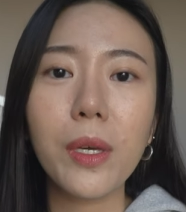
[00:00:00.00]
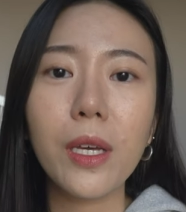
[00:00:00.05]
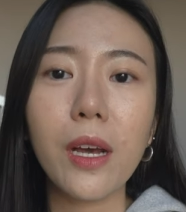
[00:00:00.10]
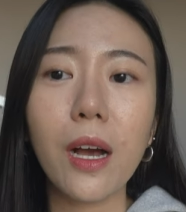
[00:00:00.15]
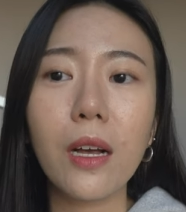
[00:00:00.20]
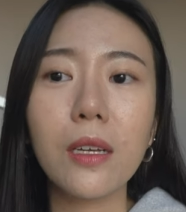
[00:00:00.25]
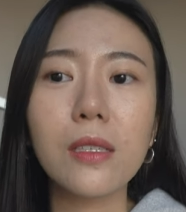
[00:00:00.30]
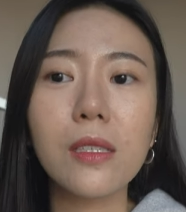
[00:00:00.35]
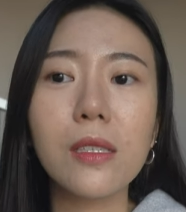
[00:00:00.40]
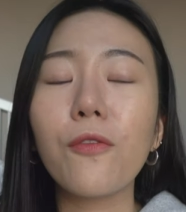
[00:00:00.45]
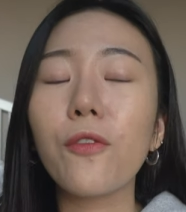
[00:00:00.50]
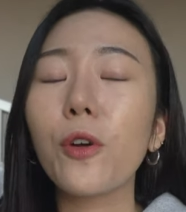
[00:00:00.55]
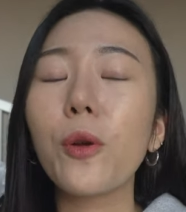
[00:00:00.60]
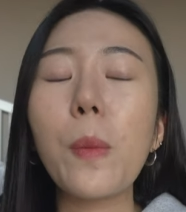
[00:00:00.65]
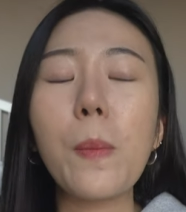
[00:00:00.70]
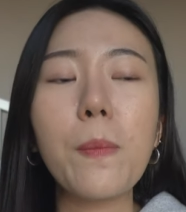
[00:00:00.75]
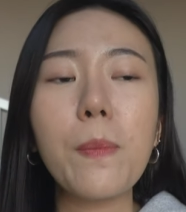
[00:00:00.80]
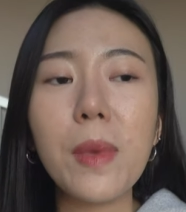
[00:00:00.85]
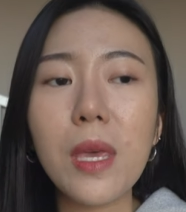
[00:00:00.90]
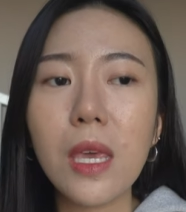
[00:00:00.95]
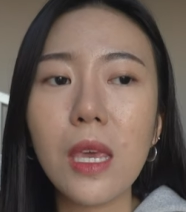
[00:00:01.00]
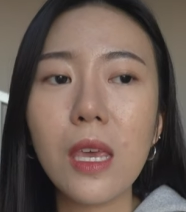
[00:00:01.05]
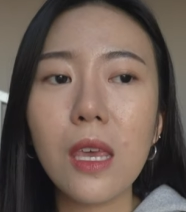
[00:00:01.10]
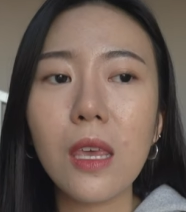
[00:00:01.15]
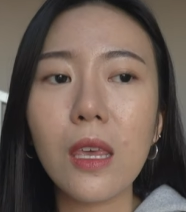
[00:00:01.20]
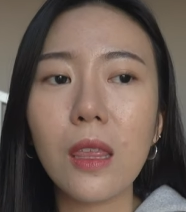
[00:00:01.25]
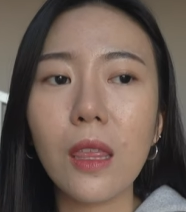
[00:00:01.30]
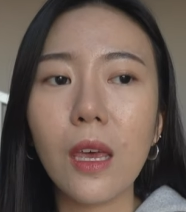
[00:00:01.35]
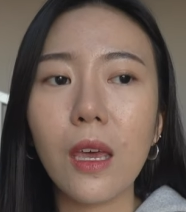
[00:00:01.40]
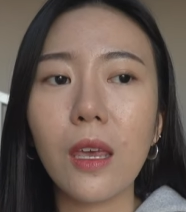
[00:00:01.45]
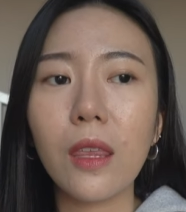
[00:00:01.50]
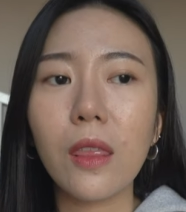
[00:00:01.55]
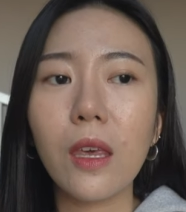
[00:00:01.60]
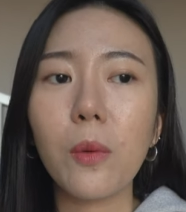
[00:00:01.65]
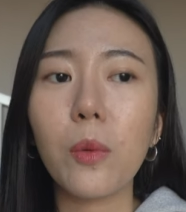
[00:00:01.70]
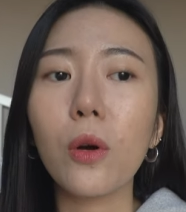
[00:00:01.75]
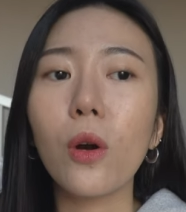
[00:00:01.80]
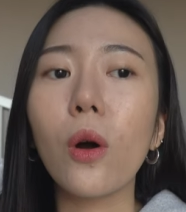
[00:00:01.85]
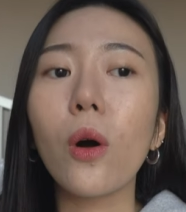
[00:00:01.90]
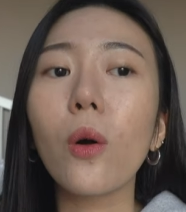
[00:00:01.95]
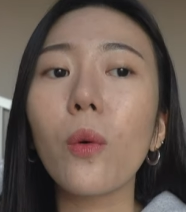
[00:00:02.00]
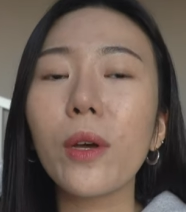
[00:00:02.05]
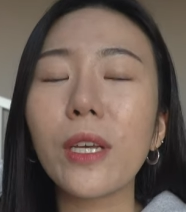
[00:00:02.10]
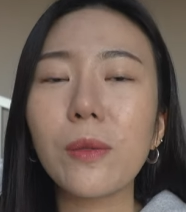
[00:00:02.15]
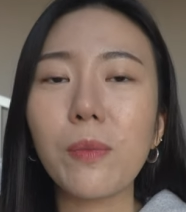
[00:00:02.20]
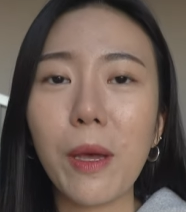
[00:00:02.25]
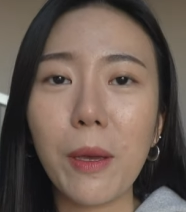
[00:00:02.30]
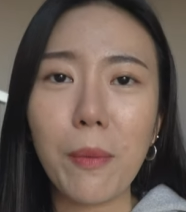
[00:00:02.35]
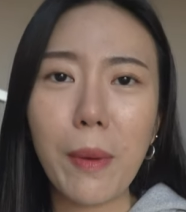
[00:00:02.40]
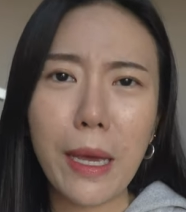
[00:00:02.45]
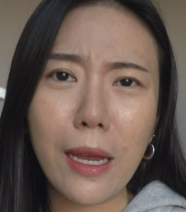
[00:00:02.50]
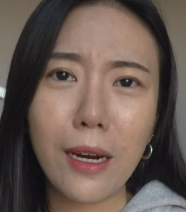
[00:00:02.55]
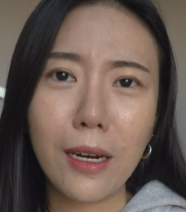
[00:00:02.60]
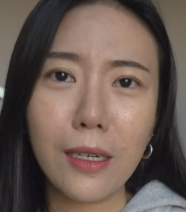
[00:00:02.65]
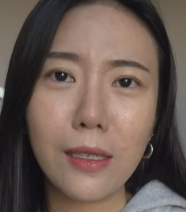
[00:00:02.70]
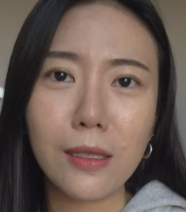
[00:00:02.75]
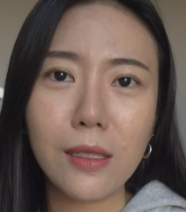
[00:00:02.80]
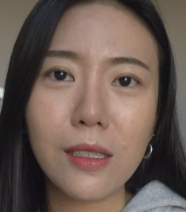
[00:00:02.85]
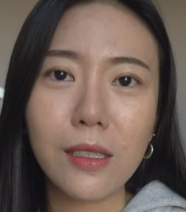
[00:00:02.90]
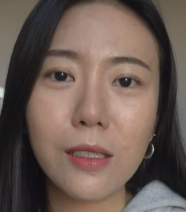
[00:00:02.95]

because for me, like they were always my parents,